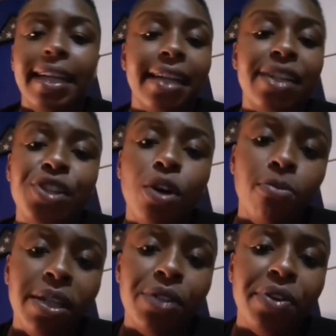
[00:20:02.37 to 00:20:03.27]
they showed
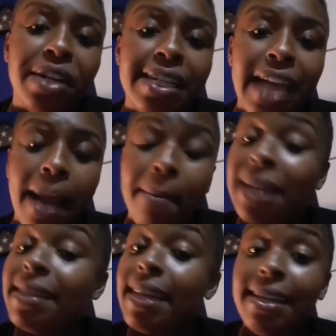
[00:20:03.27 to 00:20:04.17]
me during the time my
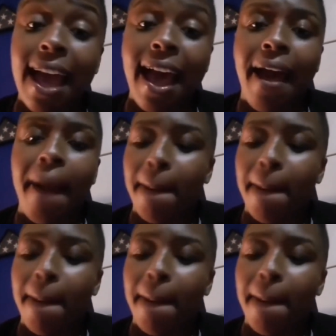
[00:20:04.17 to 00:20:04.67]
son died.